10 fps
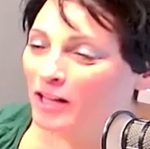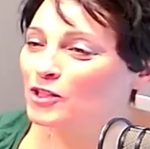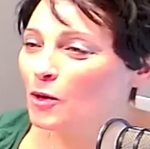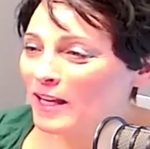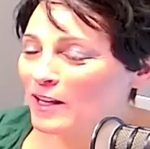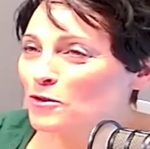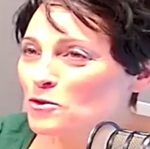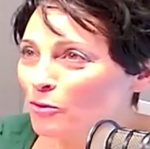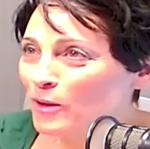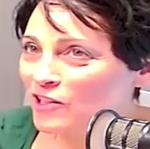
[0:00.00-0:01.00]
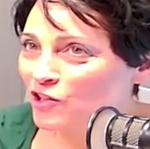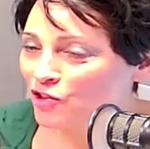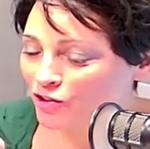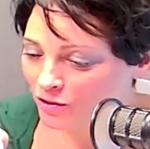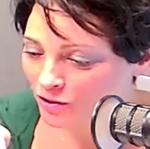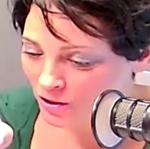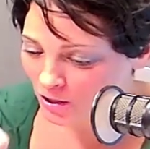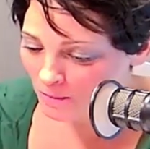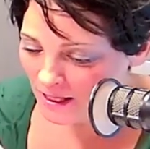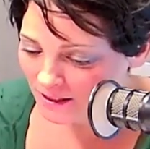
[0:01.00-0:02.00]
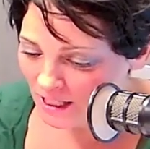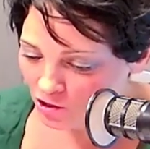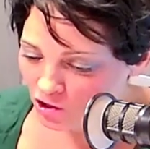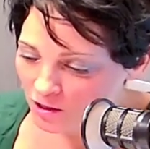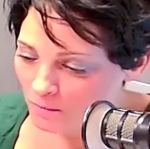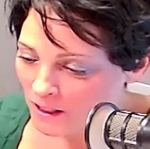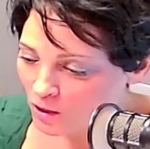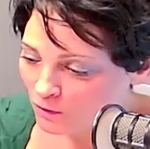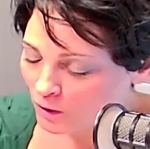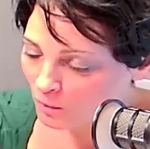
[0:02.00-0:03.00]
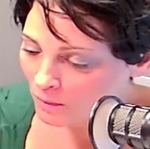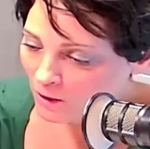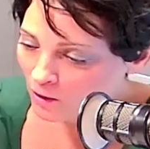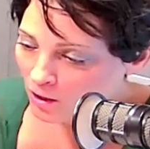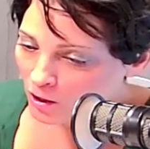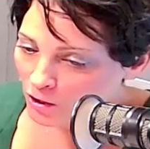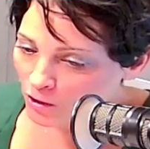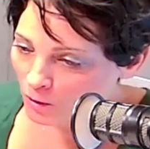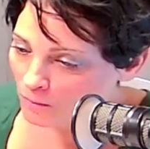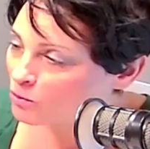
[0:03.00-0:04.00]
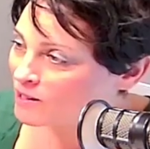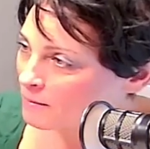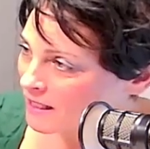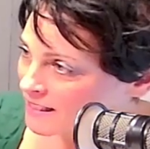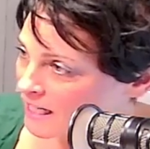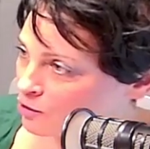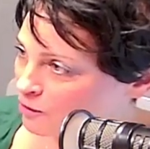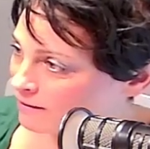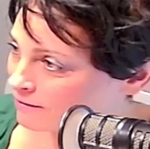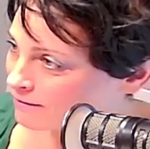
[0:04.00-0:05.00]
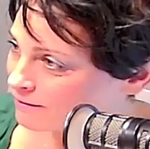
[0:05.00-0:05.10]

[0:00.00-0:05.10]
So if you reach to meditation to make you feel better, you're abusing meditation.